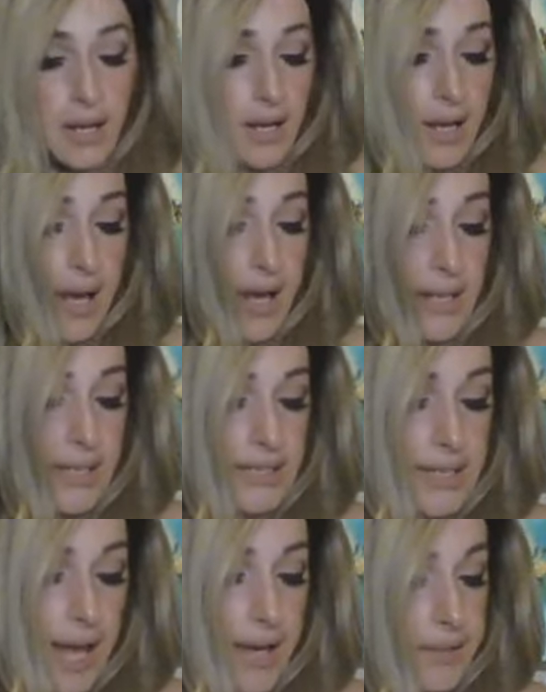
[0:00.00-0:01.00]
And he
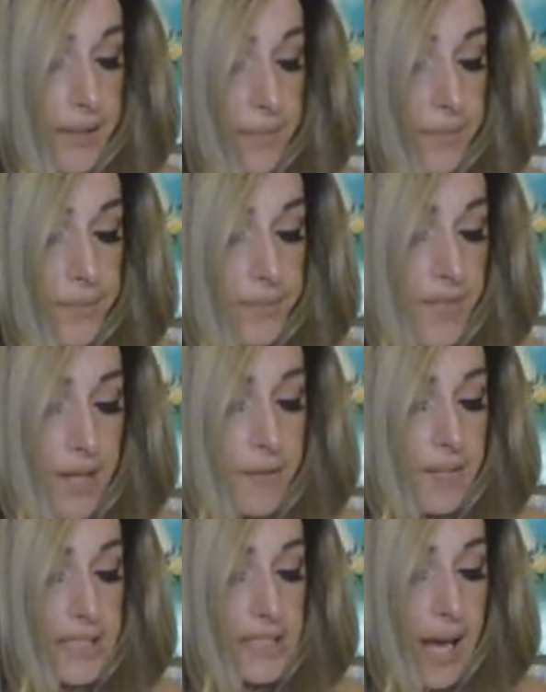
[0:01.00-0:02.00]
said, if
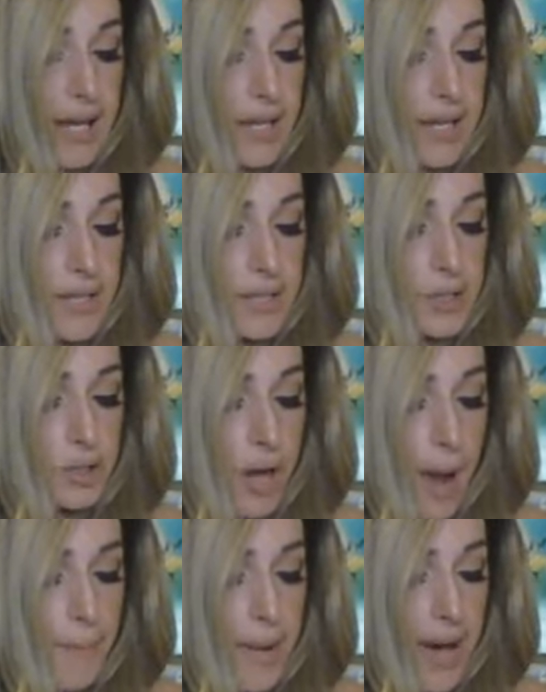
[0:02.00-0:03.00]
it's not in his
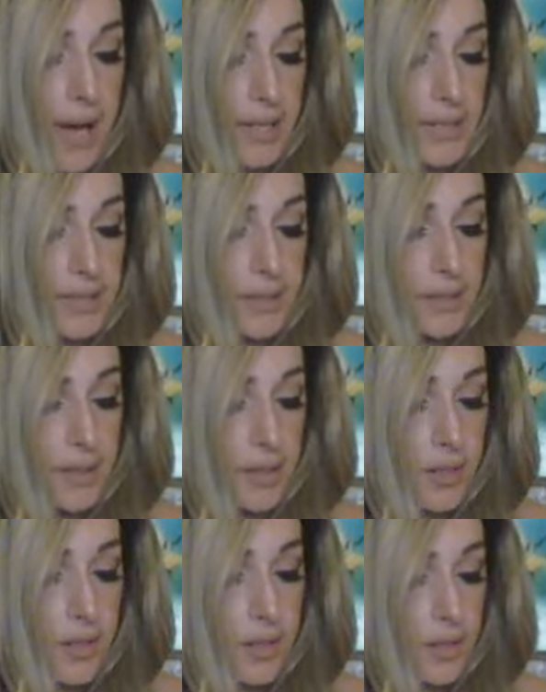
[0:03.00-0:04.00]
Dropbox
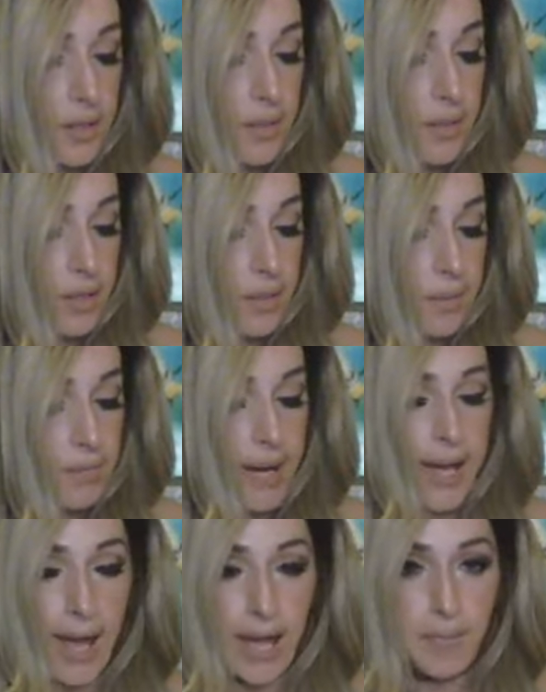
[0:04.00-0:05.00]
by
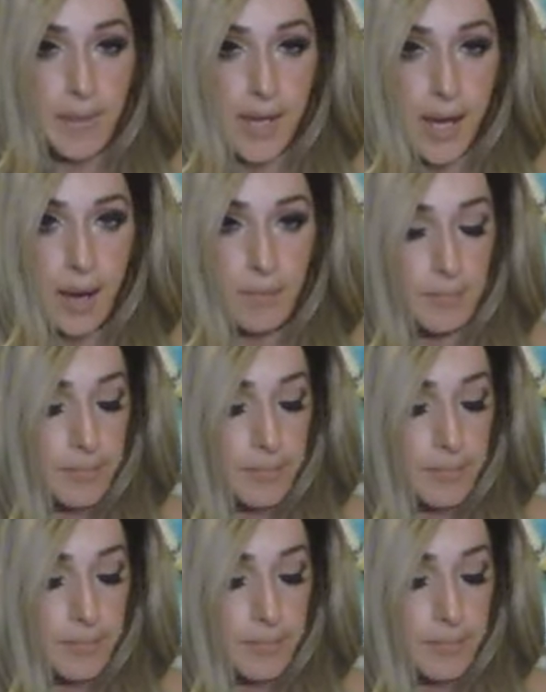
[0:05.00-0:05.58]
8 p.m.,